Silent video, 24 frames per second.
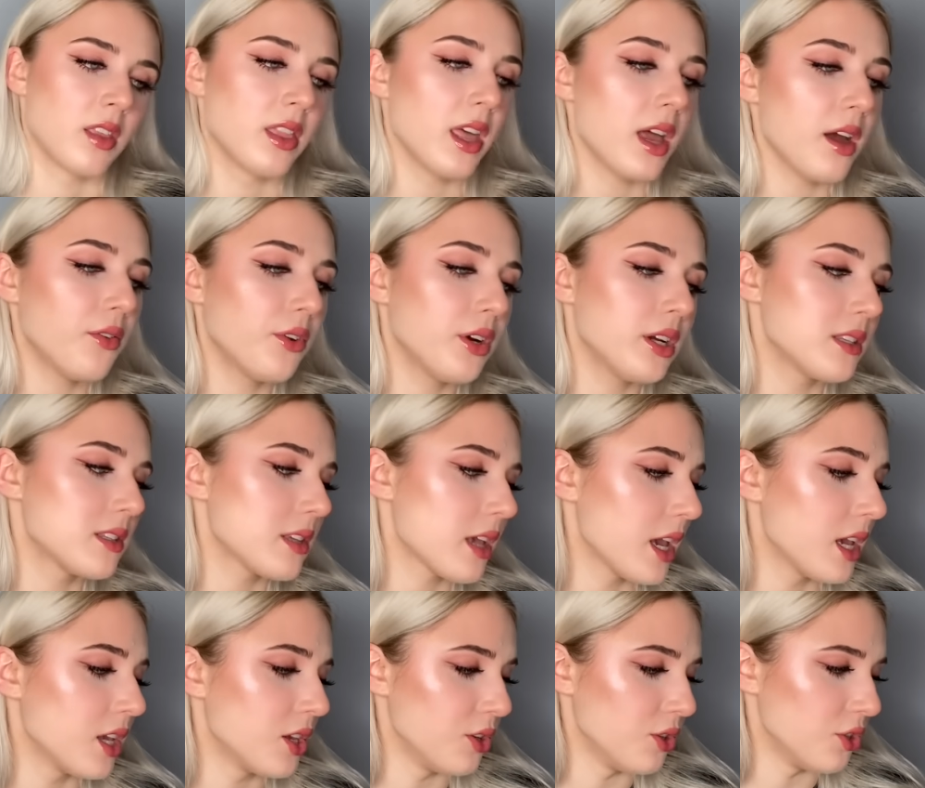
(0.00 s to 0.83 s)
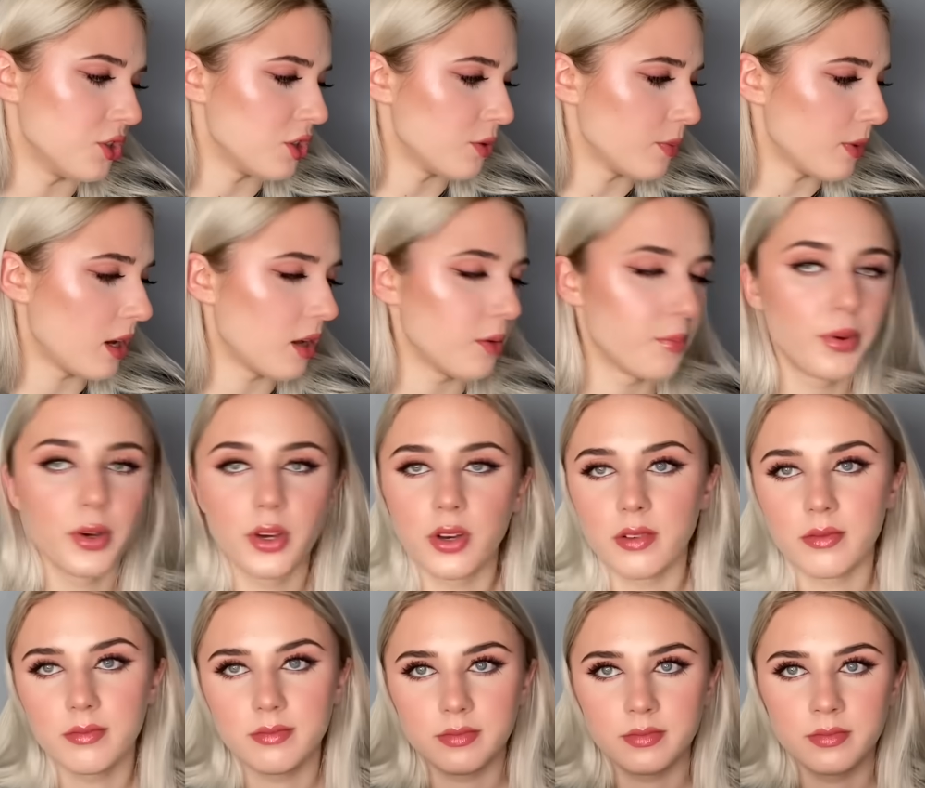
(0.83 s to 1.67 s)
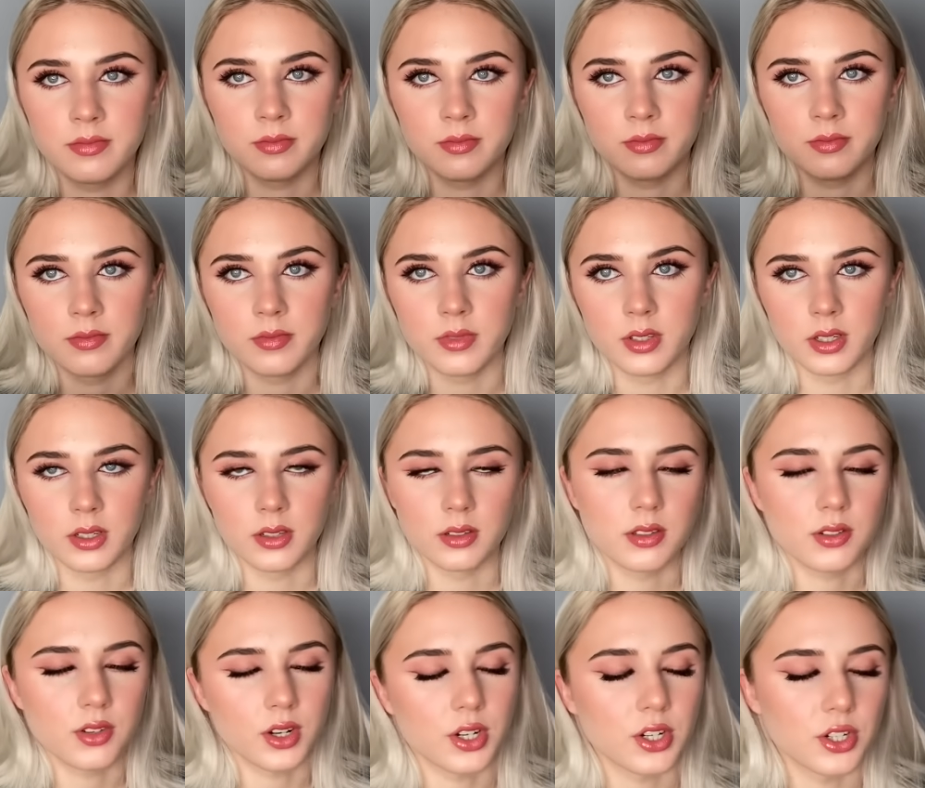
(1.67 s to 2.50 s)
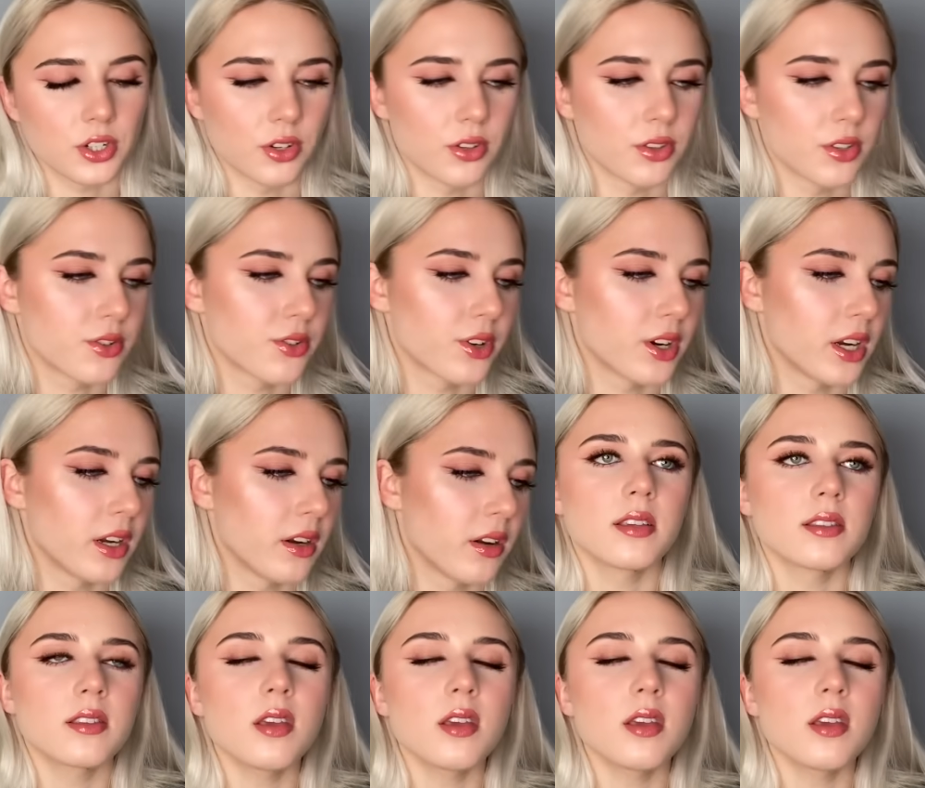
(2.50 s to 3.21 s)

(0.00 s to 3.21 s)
There is a YouTuber, I'll put the screenshot on the screen.